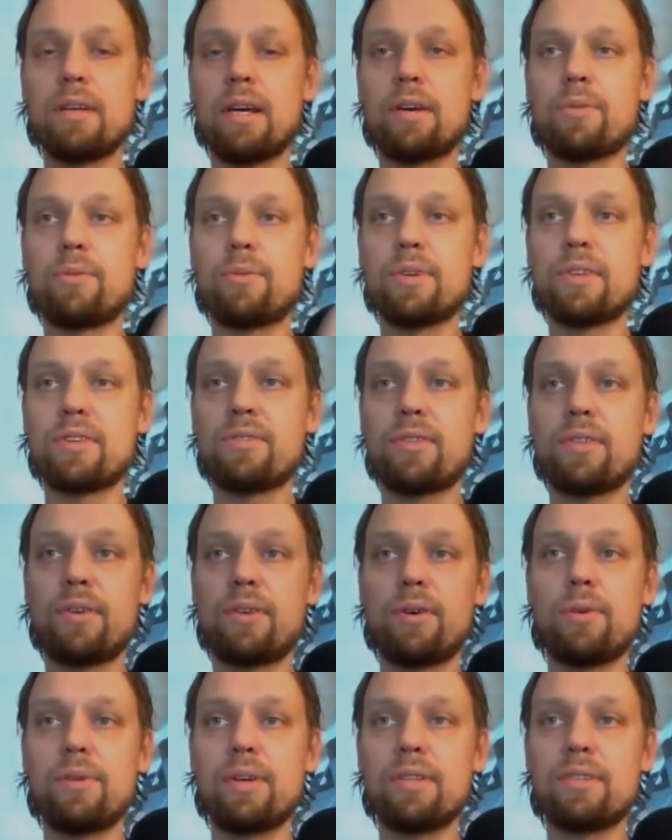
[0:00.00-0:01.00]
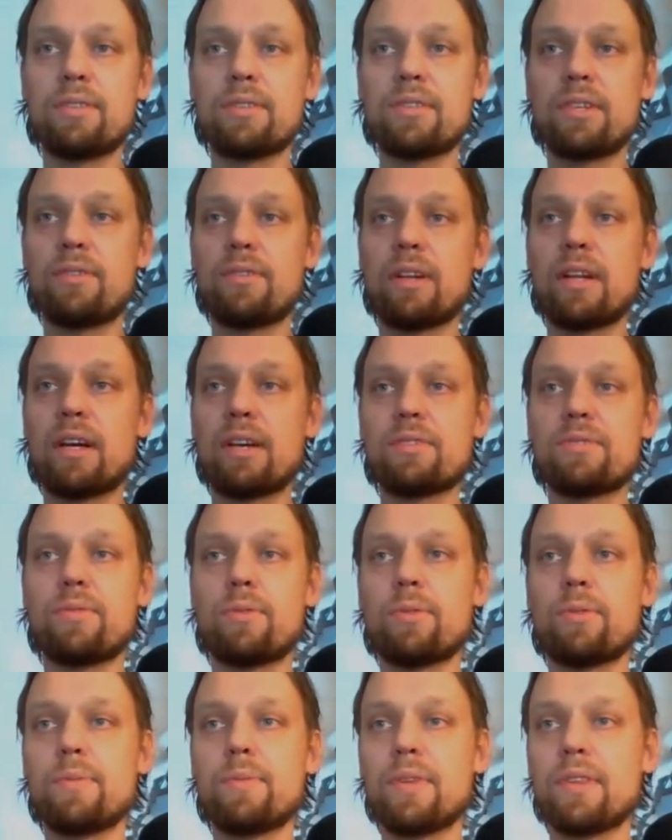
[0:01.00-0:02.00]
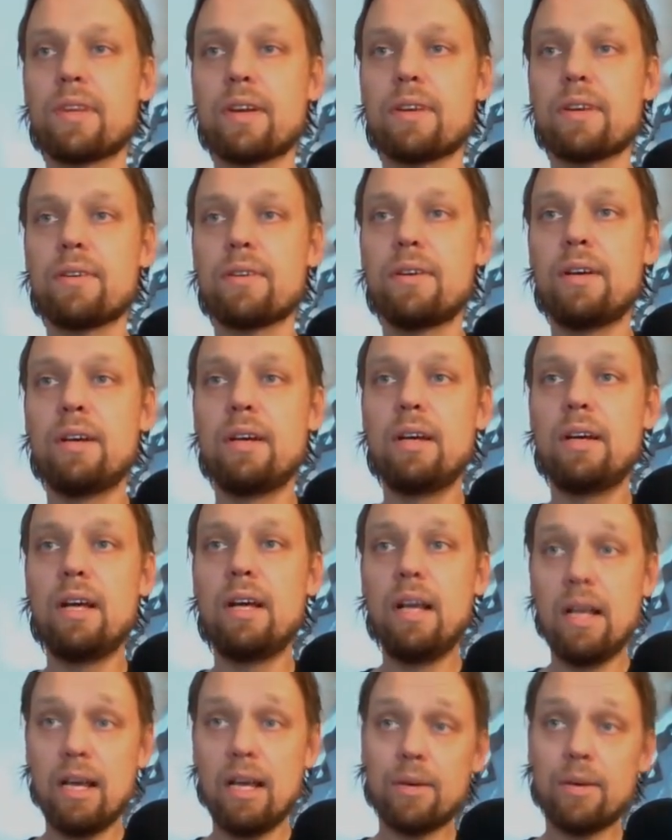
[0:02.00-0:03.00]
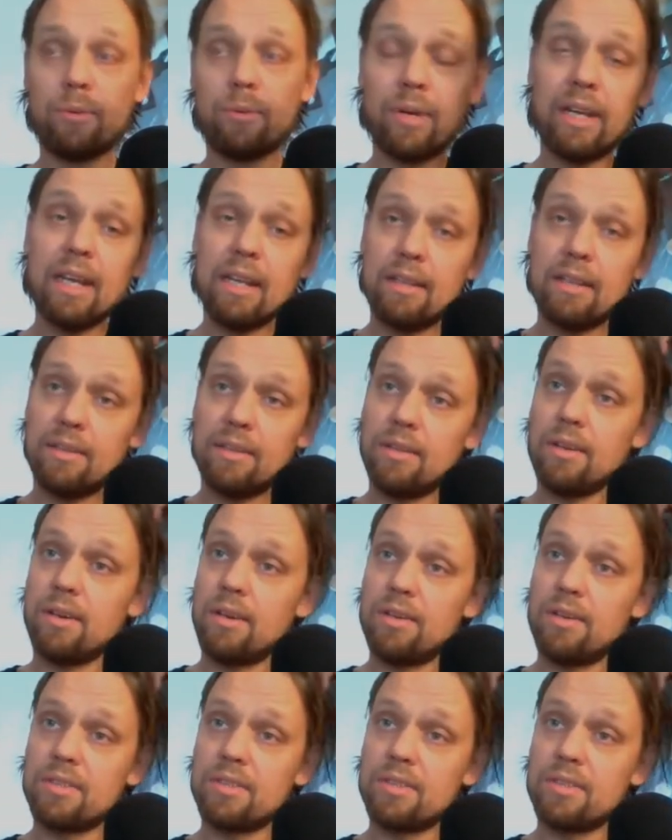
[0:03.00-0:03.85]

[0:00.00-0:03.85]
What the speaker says: and we throw in serialize form in there, and we get a